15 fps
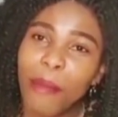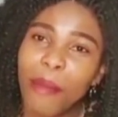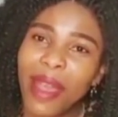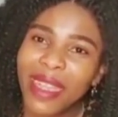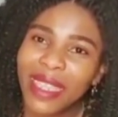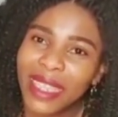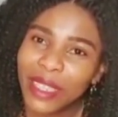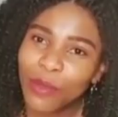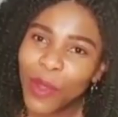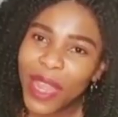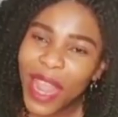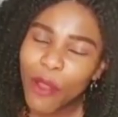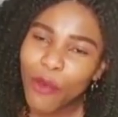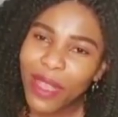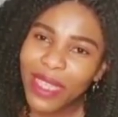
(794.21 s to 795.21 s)
But
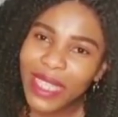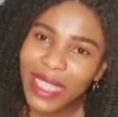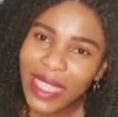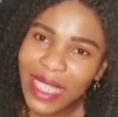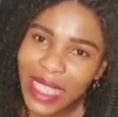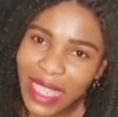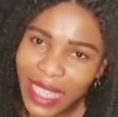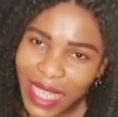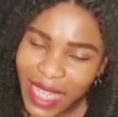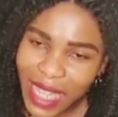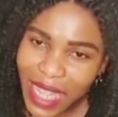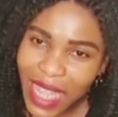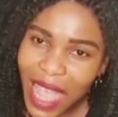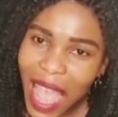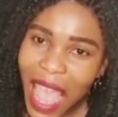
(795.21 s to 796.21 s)
when I was
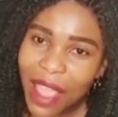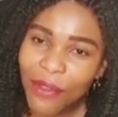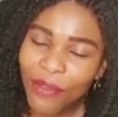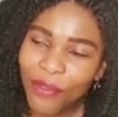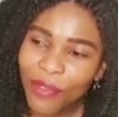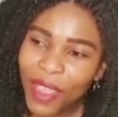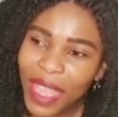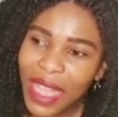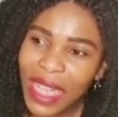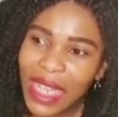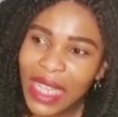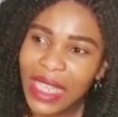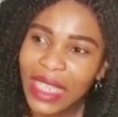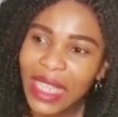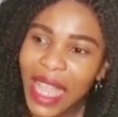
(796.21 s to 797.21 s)
sitting, I
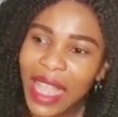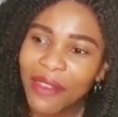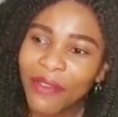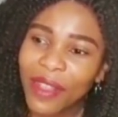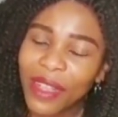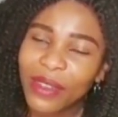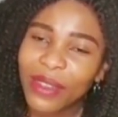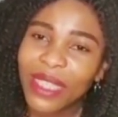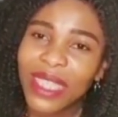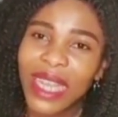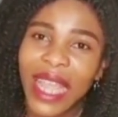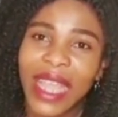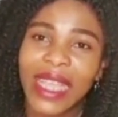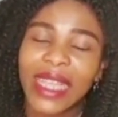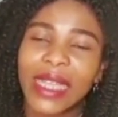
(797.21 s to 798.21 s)
felt
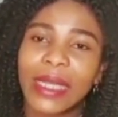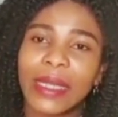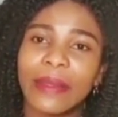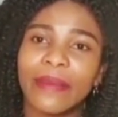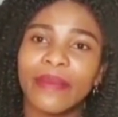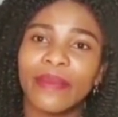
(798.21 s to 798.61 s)
like